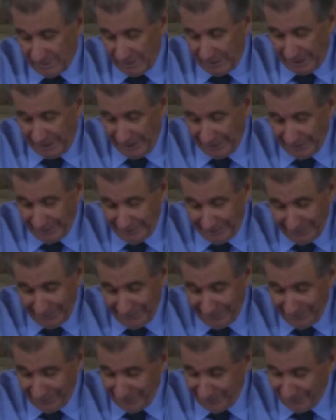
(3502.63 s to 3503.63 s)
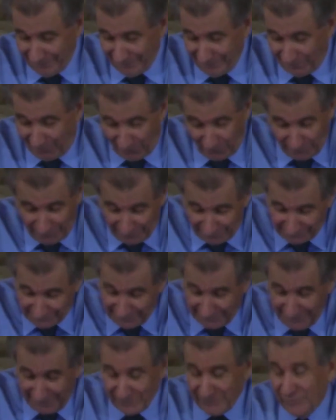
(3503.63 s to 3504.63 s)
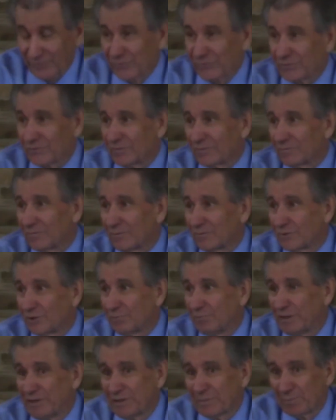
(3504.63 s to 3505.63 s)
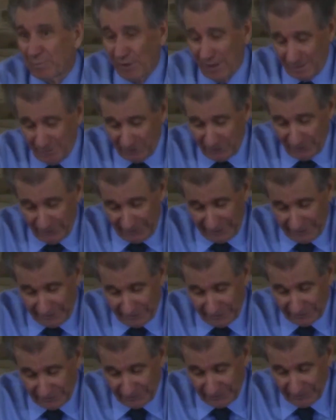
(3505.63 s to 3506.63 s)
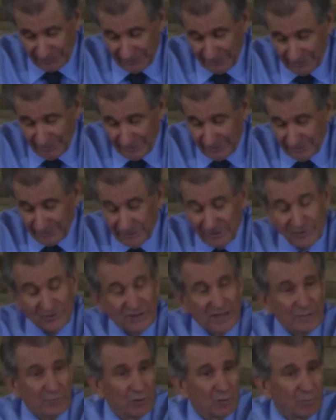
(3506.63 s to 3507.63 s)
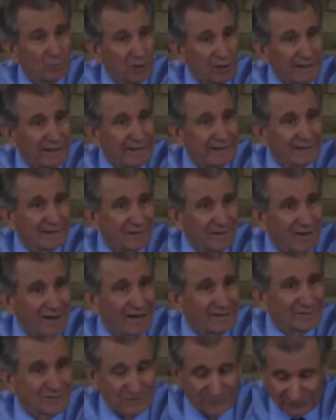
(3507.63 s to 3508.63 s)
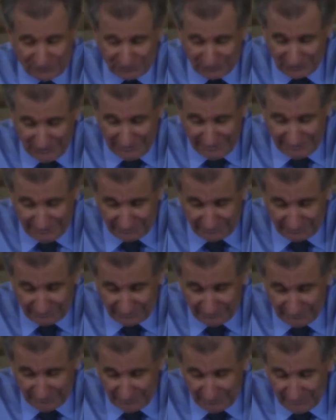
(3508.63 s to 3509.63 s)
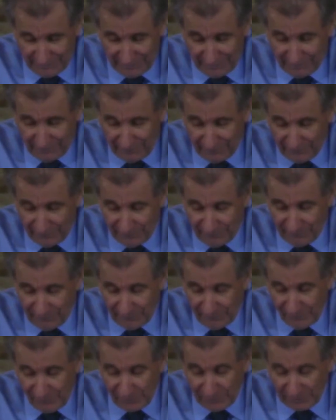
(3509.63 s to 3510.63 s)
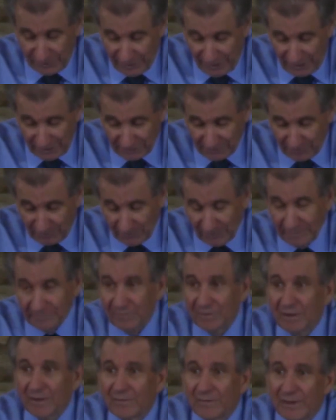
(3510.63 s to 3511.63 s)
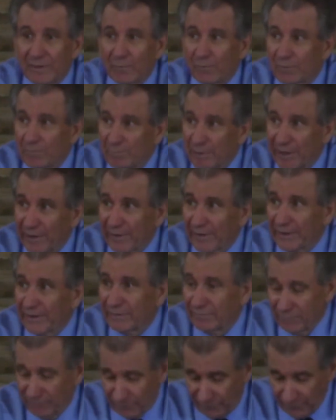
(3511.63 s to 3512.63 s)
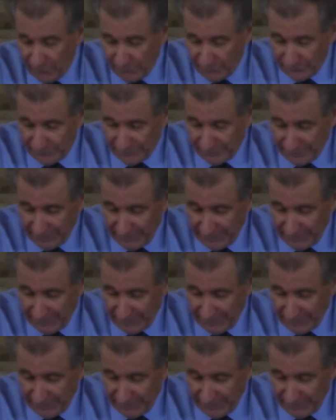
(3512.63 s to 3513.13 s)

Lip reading: And on our tassels should be the pomegranates that say we're planting lots of seeds for the gospel and that we're bearing fruit.